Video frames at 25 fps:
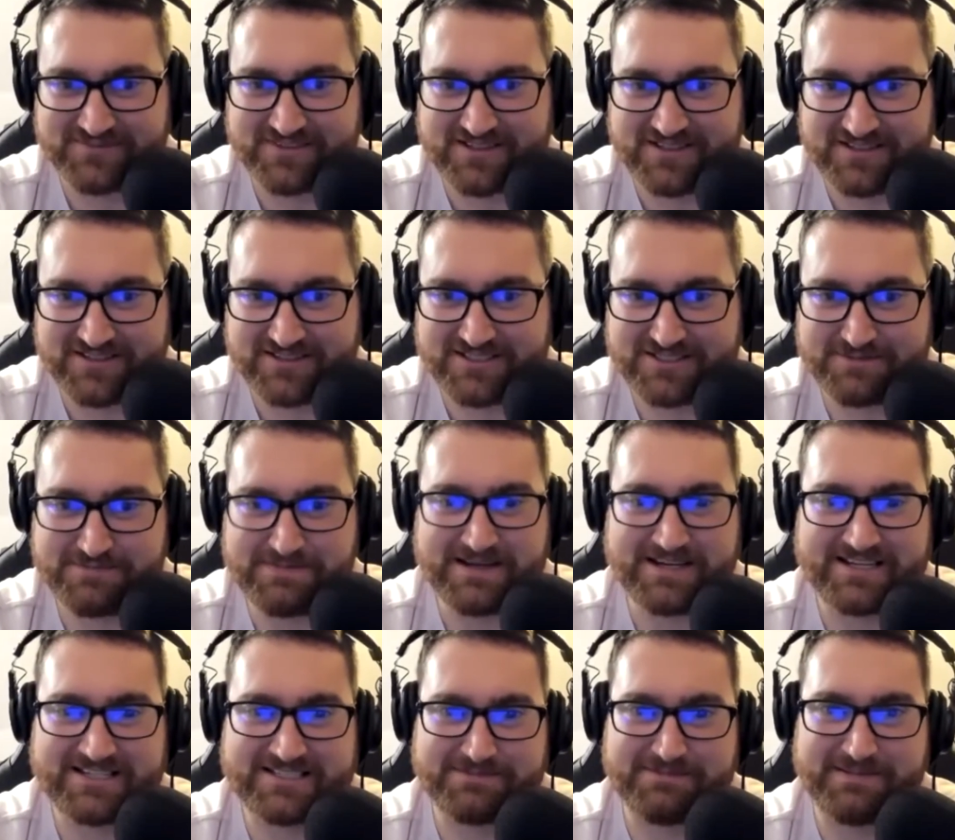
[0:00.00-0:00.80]

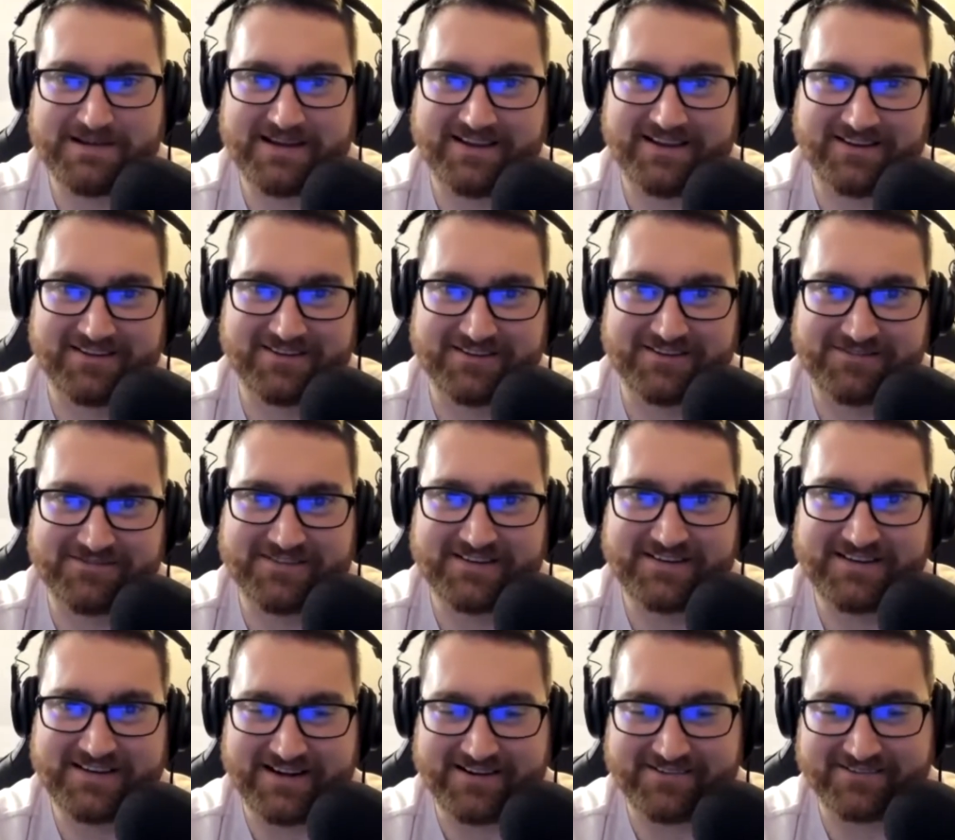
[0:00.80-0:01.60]
Speaking of the
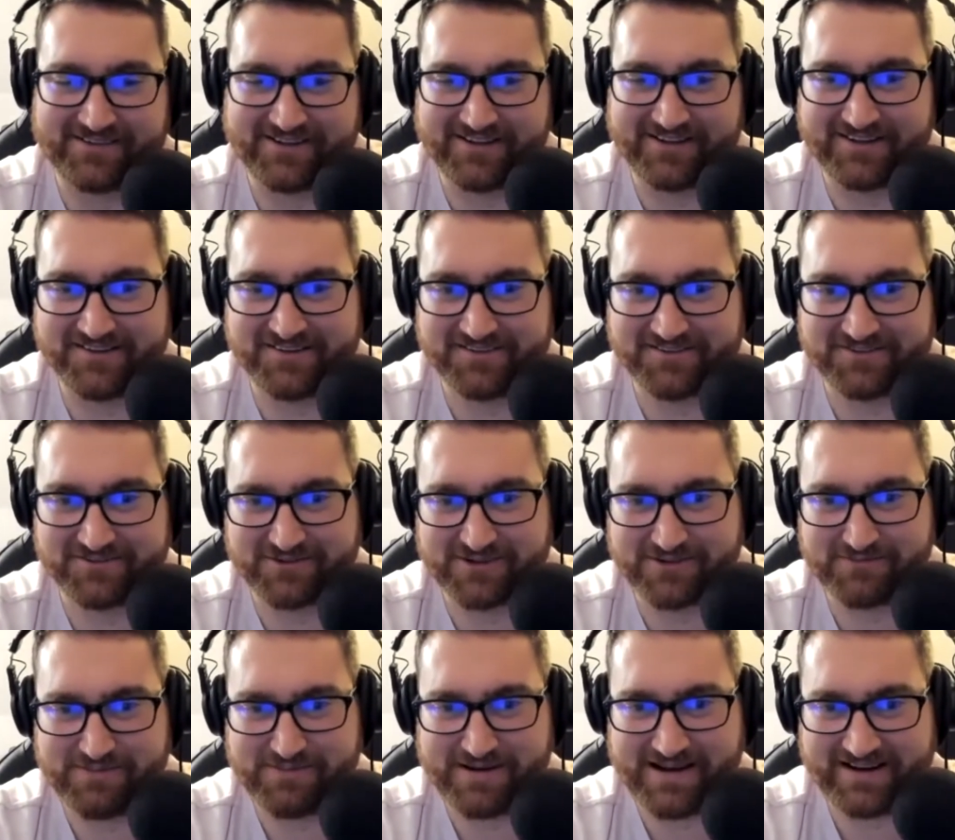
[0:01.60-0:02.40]
Finau range,
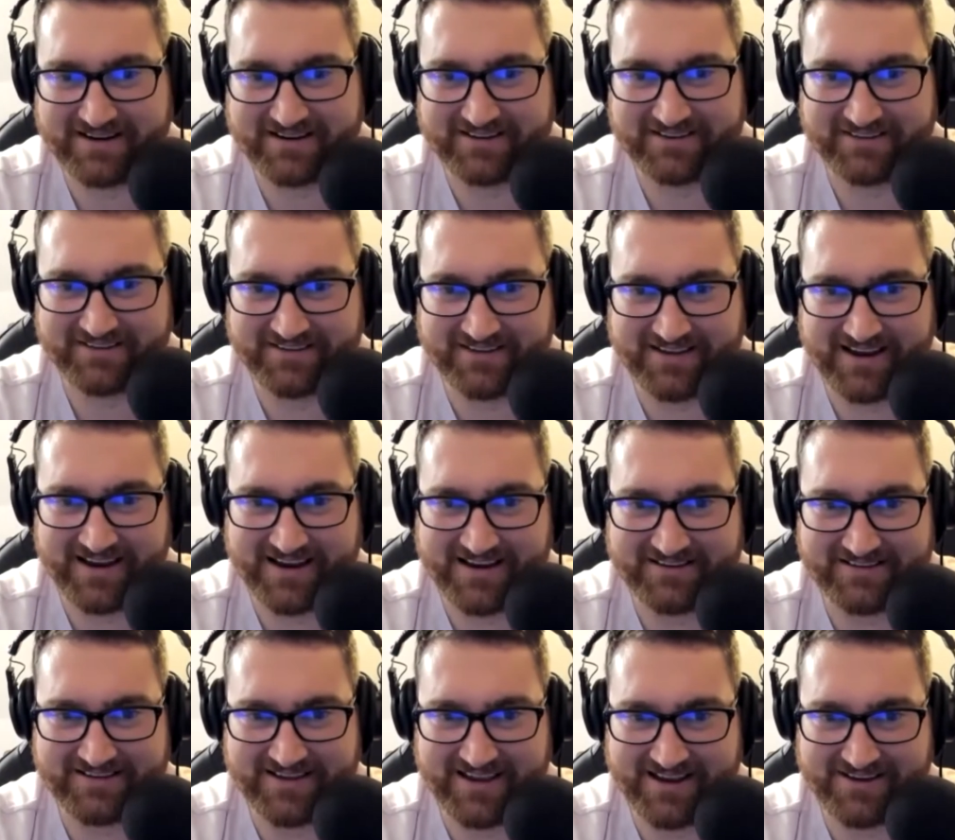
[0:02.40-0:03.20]
we're back in the
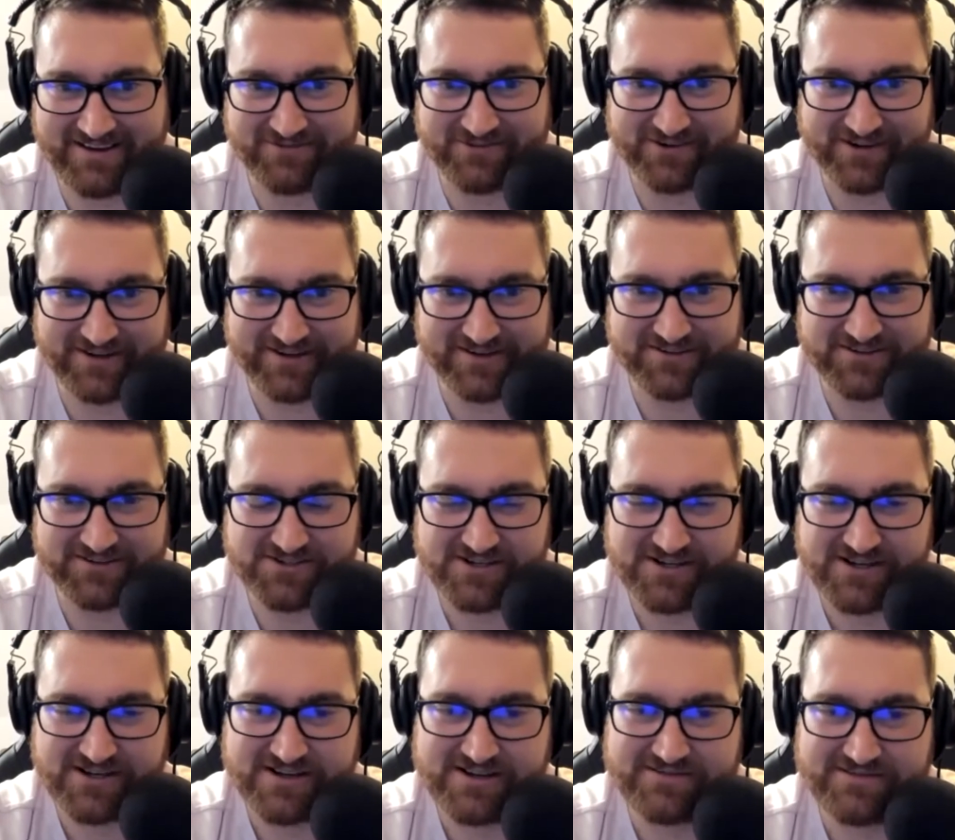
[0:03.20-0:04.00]
8K range.
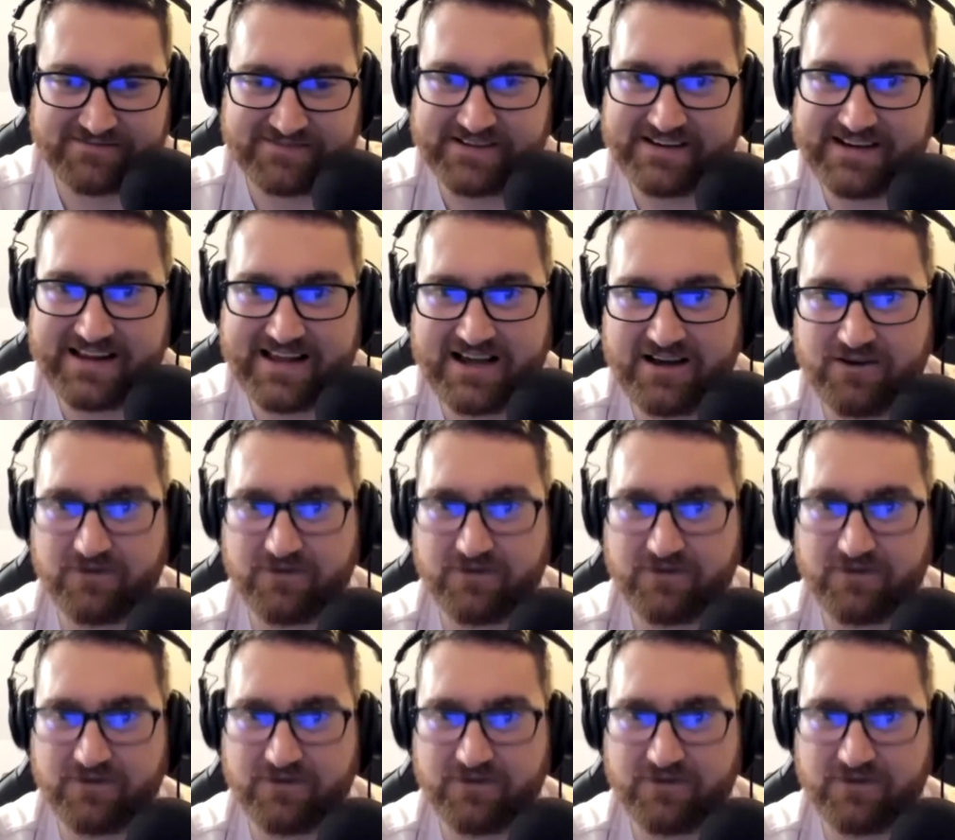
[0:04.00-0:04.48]
Finau